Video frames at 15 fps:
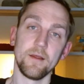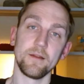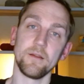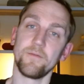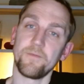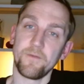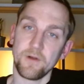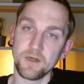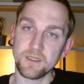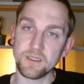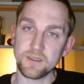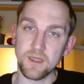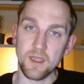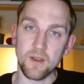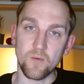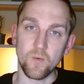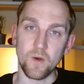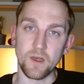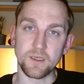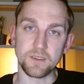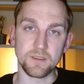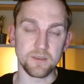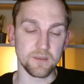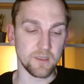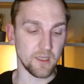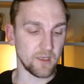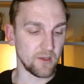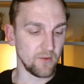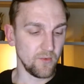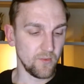the first thing was
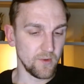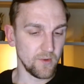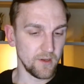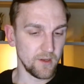that you